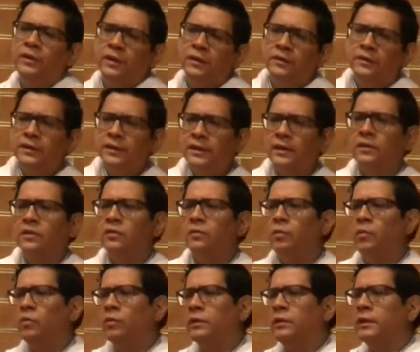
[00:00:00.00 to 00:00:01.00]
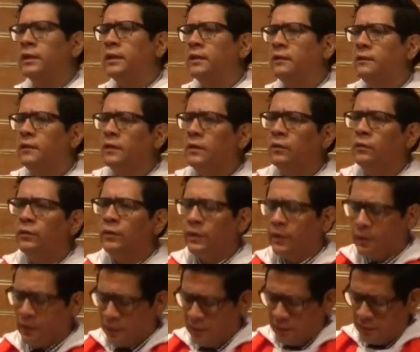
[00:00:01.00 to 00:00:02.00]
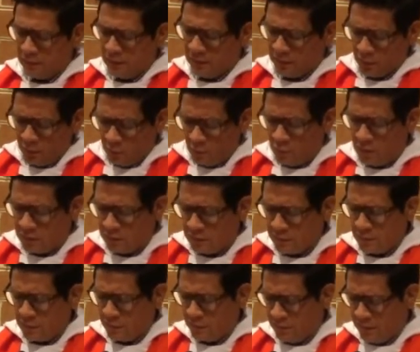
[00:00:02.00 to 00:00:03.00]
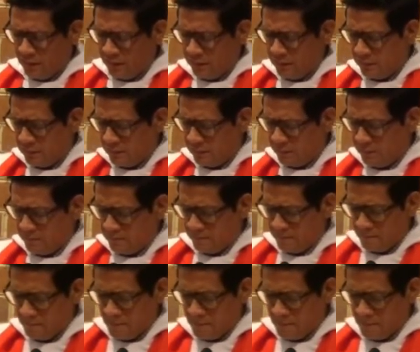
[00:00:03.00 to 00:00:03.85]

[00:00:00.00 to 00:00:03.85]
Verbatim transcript: But here's again the point that I think we I don't want us to miss.